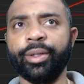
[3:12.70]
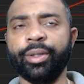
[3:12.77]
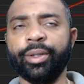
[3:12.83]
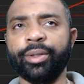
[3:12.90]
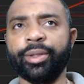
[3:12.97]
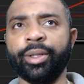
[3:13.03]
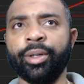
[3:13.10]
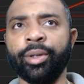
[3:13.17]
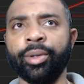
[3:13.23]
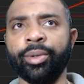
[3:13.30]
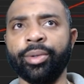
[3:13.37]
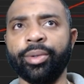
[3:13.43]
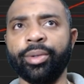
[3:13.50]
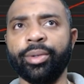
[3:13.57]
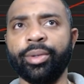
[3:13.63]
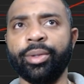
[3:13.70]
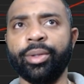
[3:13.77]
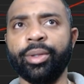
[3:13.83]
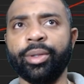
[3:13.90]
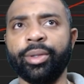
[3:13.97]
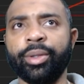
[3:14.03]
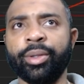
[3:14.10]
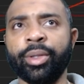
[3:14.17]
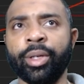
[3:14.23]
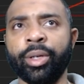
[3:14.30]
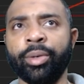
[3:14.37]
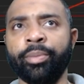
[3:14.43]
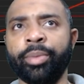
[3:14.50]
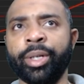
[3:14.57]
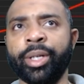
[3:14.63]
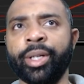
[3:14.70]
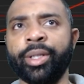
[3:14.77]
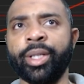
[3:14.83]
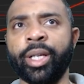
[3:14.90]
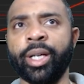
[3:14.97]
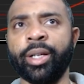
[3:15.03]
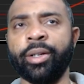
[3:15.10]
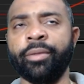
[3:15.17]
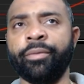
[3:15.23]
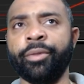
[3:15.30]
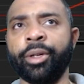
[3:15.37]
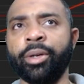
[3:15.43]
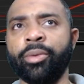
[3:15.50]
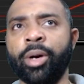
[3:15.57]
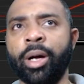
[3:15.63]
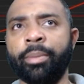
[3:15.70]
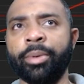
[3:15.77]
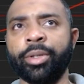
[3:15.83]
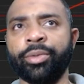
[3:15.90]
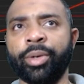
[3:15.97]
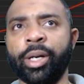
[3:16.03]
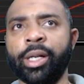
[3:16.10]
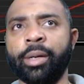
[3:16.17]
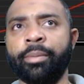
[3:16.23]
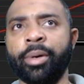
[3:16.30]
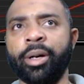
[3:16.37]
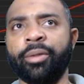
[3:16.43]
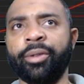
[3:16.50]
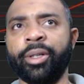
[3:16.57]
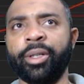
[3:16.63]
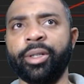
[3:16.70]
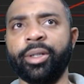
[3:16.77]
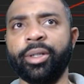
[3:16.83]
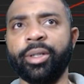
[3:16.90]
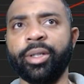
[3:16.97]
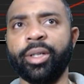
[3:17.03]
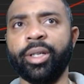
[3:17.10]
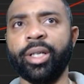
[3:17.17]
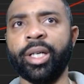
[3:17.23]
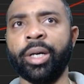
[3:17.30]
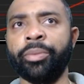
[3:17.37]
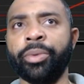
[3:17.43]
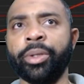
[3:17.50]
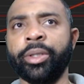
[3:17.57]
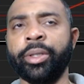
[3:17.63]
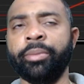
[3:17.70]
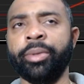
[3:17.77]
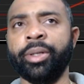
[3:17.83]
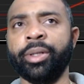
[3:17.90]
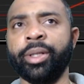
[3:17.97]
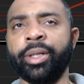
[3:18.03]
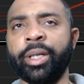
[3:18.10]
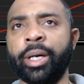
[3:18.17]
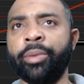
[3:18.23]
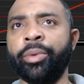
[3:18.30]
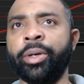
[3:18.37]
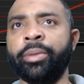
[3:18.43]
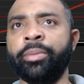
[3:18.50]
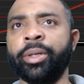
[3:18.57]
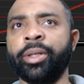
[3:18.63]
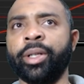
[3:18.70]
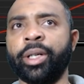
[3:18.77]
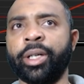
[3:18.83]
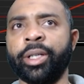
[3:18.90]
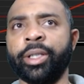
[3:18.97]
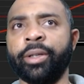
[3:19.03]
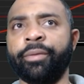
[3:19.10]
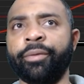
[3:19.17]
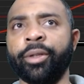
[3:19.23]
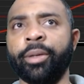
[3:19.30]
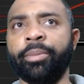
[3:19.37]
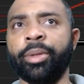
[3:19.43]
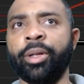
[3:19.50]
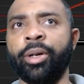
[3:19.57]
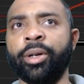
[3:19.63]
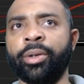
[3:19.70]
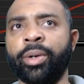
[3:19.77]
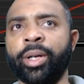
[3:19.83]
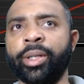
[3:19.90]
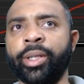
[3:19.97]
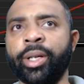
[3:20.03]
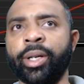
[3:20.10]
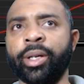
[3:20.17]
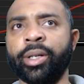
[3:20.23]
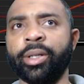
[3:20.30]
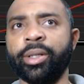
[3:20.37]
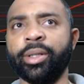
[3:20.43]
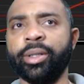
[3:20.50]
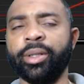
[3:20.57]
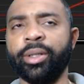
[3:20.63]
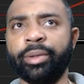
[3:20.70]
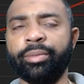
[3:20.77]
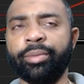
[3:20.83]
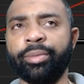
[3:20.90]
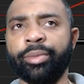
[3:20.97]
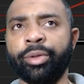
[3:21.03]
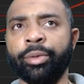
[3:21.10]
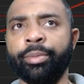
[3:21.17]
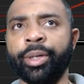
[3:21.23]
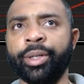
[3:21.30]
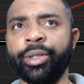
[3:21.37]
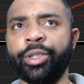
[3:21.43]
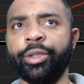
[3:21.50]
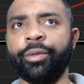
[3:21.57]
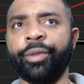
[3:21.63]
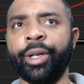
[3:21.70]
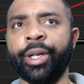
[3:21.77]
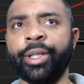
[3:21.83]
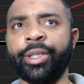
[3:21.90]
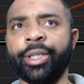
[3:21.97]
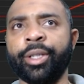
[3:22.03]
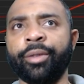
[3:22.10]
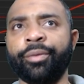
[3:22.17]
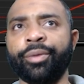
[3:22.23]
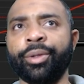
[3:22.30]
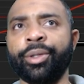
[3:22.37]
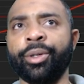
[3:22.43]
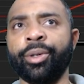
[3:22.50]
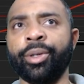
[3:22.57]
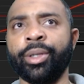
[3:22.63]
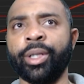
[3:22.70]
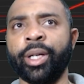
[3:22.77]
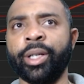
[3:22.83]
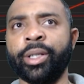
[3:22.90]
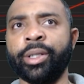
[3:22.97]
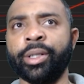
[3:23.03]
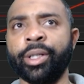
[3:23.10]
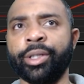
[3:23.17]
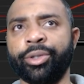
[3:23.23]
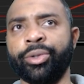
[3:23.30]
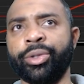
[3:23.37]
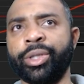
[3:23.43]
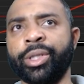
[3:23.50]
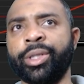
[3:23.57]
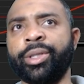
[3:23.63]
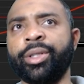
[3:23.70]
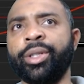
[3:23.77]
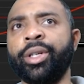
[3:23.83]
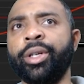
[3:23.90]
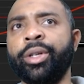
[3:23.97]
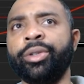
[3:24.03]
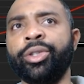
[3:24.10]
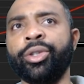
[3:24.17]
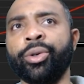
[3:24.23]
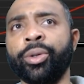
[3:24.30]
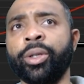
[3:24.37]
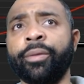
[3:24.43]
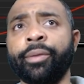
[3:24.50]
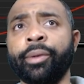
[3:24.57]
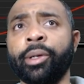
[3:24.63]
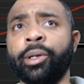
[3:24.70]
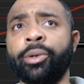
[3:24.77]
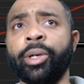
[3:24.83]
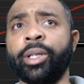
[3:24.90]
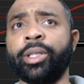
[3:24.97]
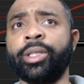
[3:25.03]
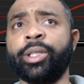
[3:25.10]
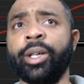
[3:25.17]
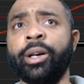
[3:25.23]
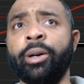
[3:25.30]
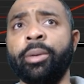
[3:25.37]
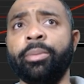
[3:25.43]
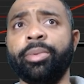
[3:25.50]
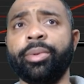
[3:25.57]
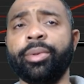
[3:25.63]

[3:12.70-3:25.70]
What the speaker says: So, being that VWAP is right above it, I wouldn't be looking to flip long right there. You're being too fancy if you're doing that, unless you're just doing it for a quick scalp.